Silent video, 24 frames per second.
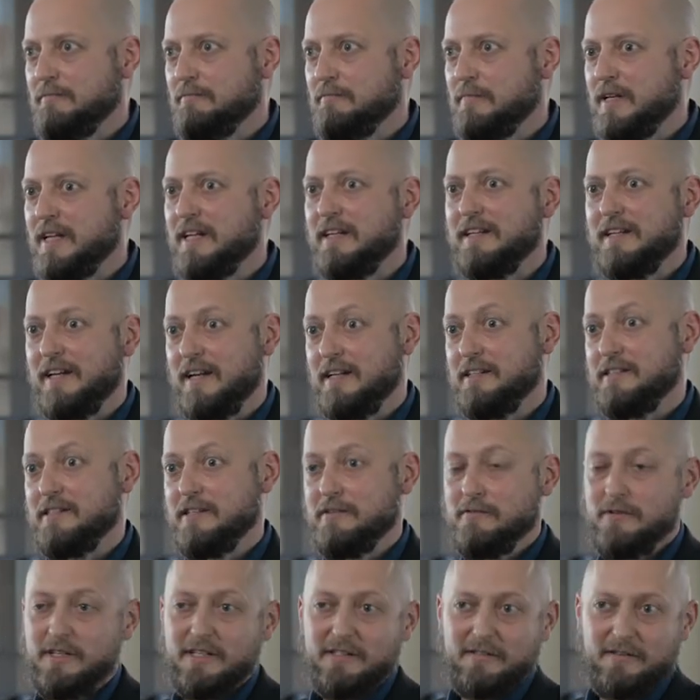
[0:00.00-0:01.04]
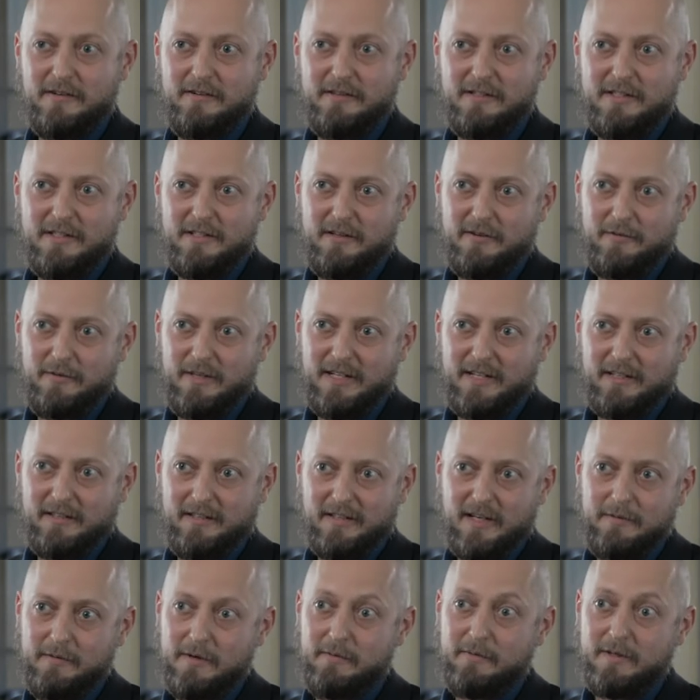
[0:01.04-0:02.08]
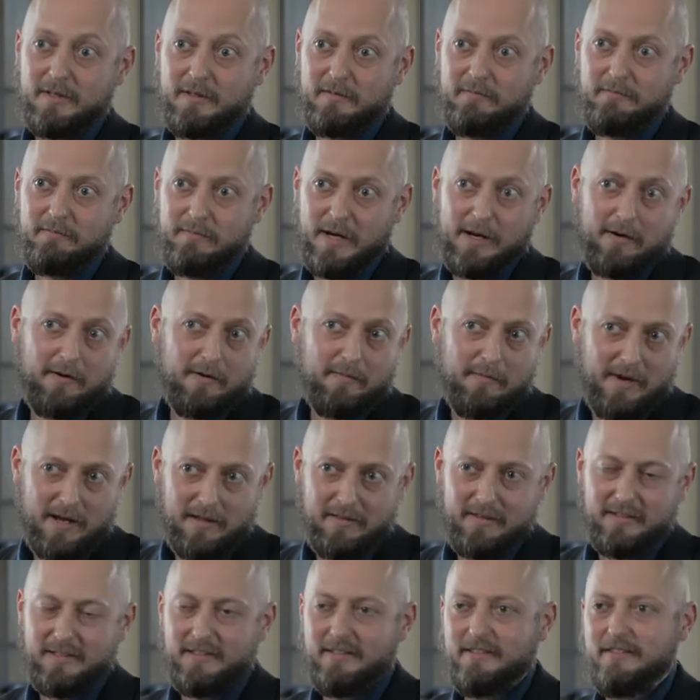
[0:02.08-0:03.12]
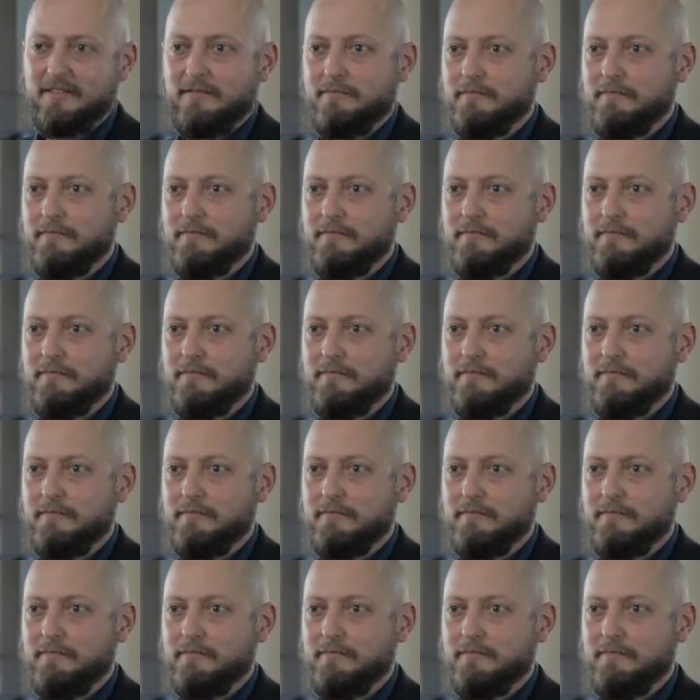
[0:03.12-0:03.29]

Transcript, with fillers: be engaged in research so we can come up with better methods